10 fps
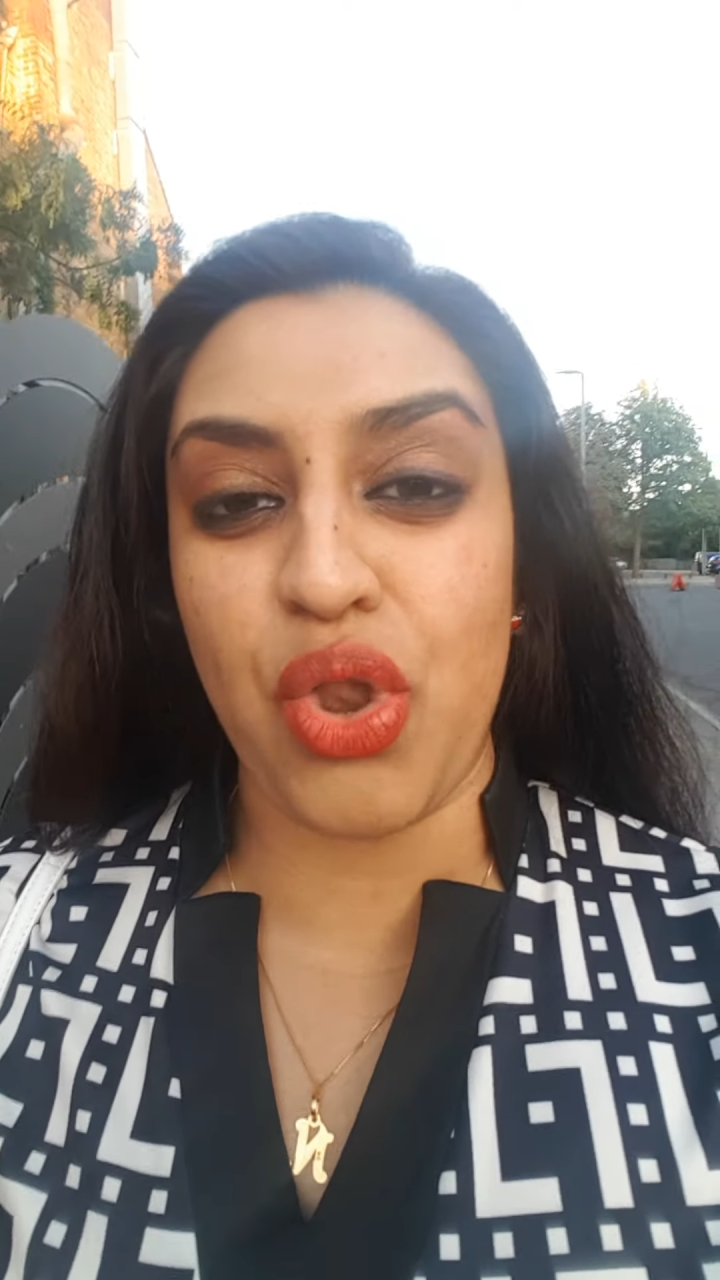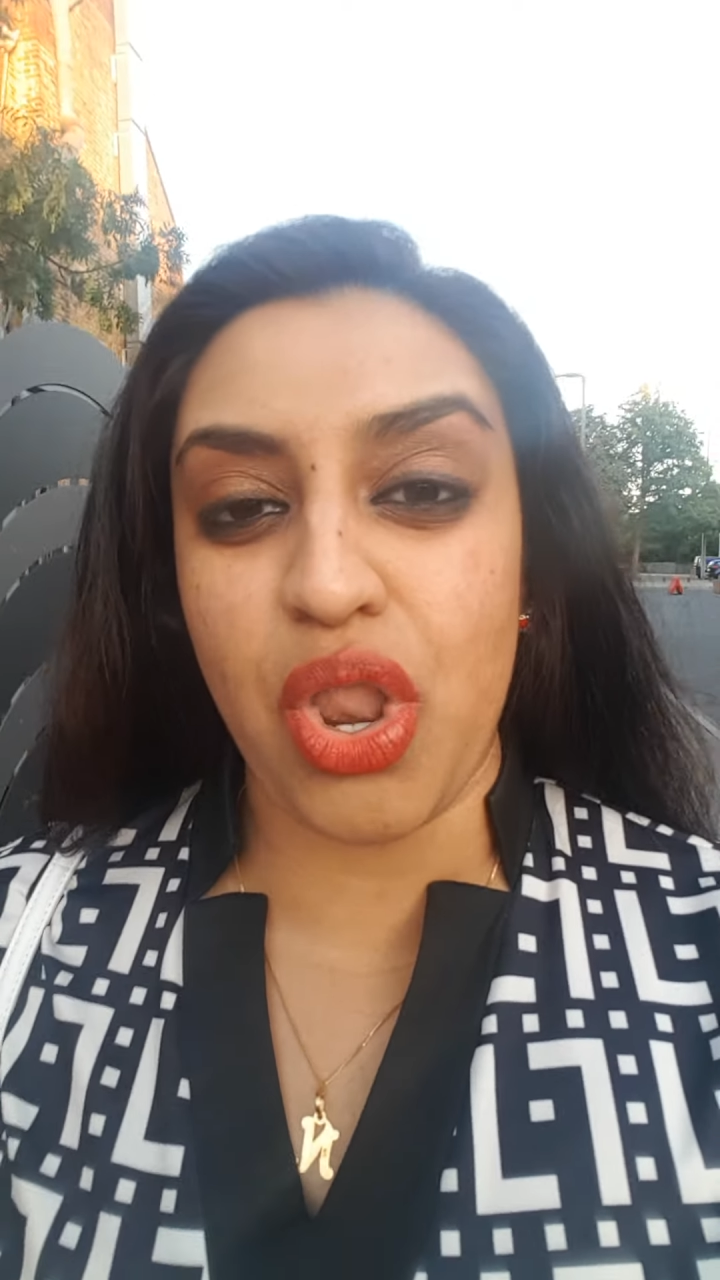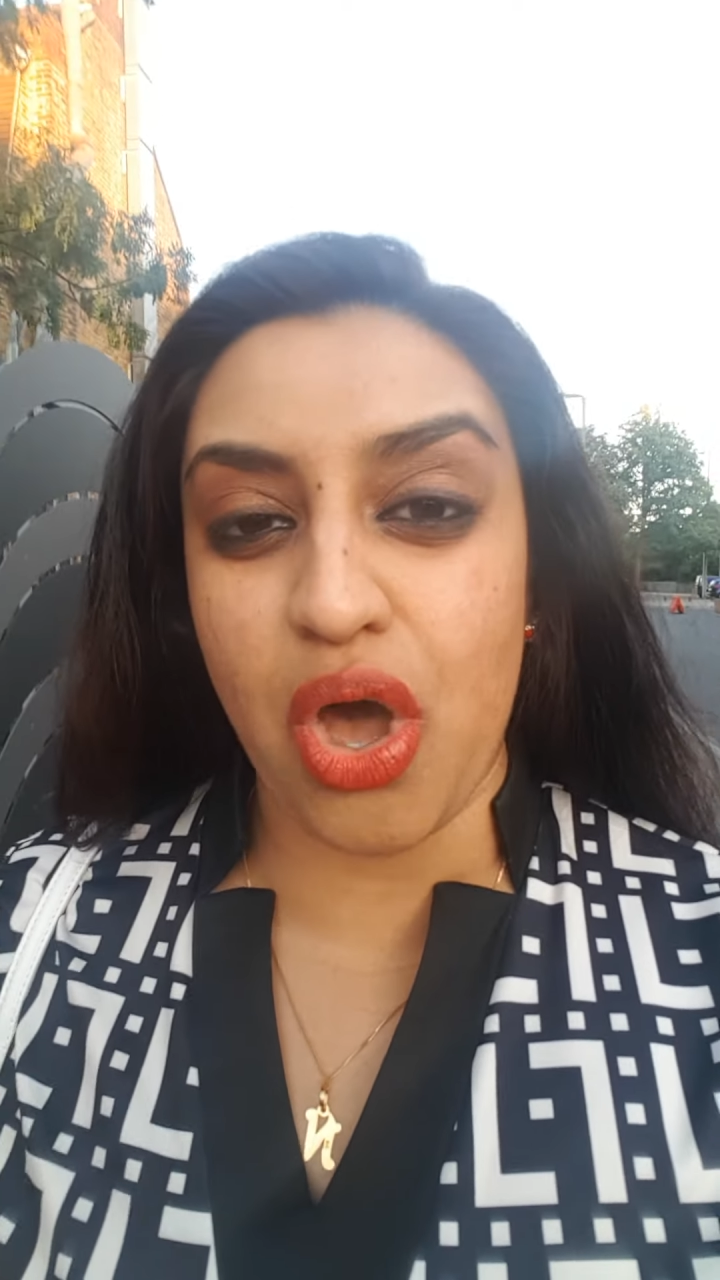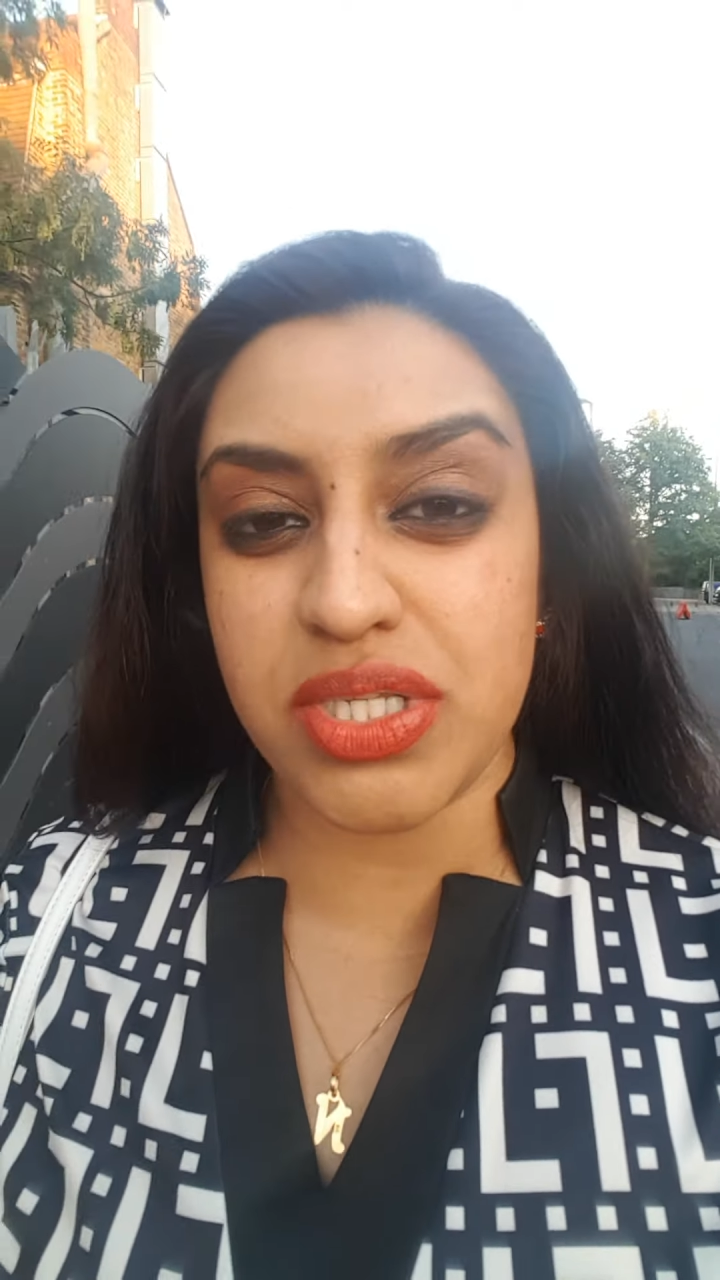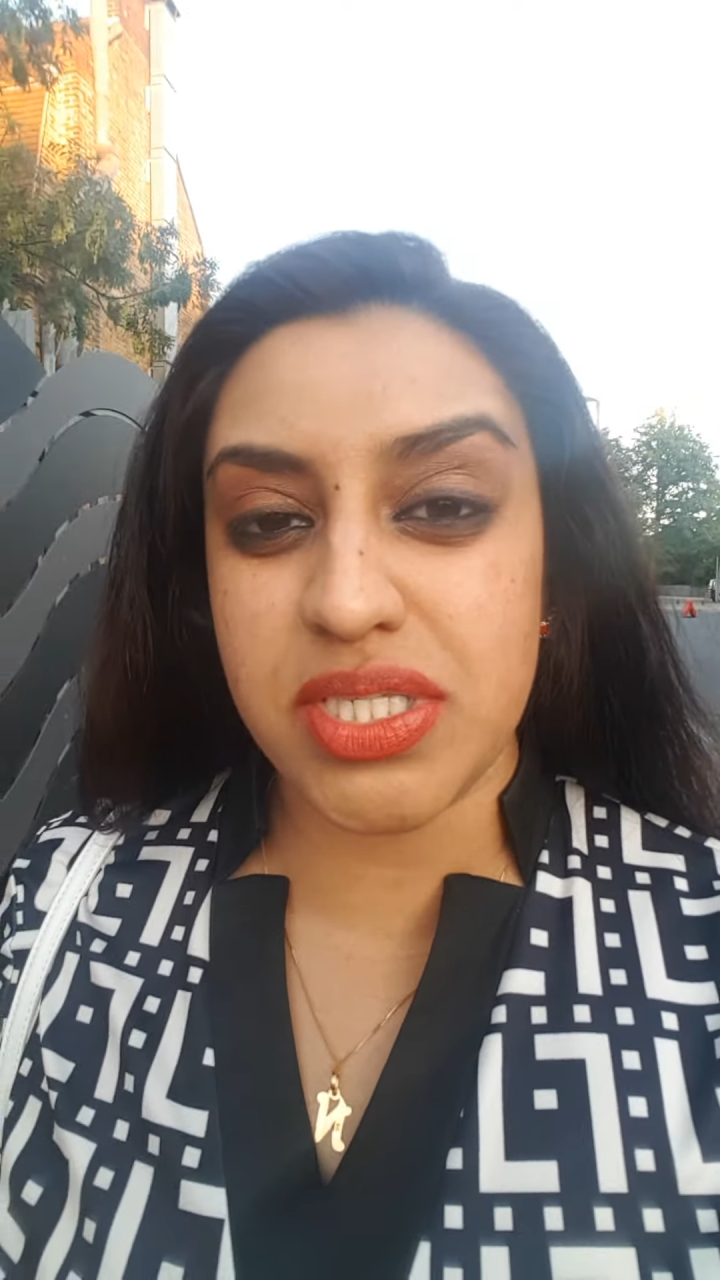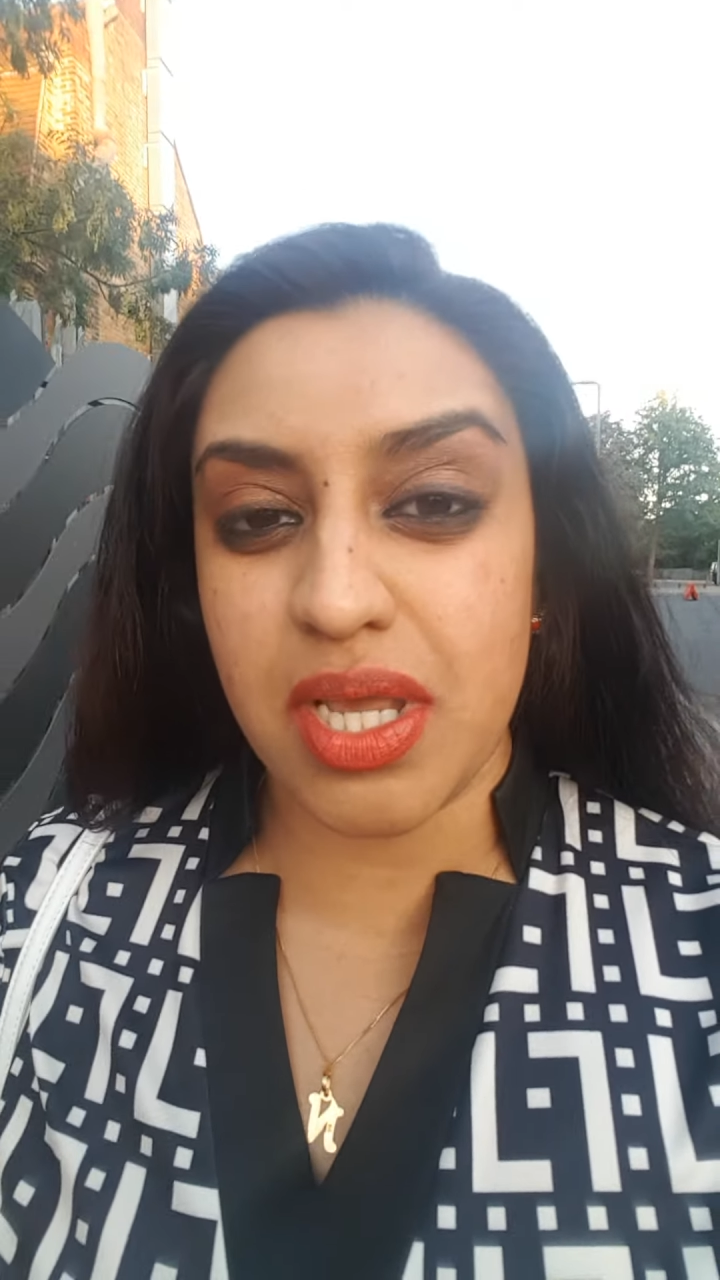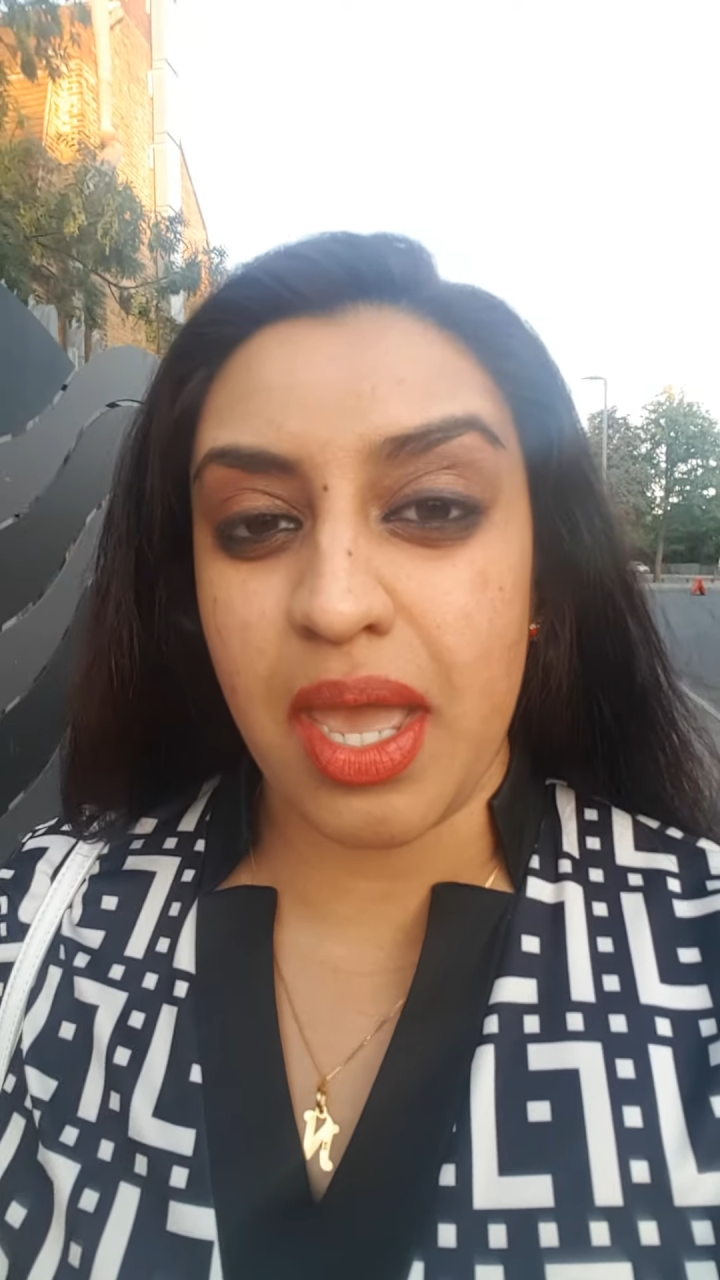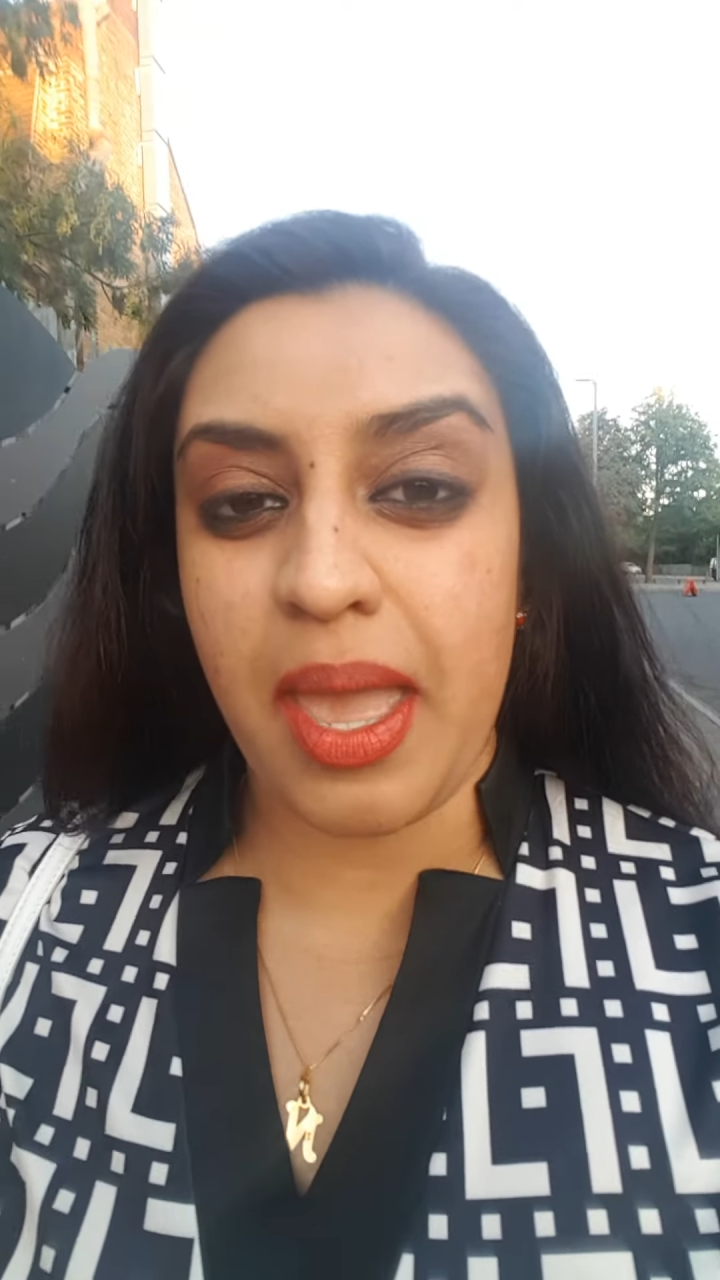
not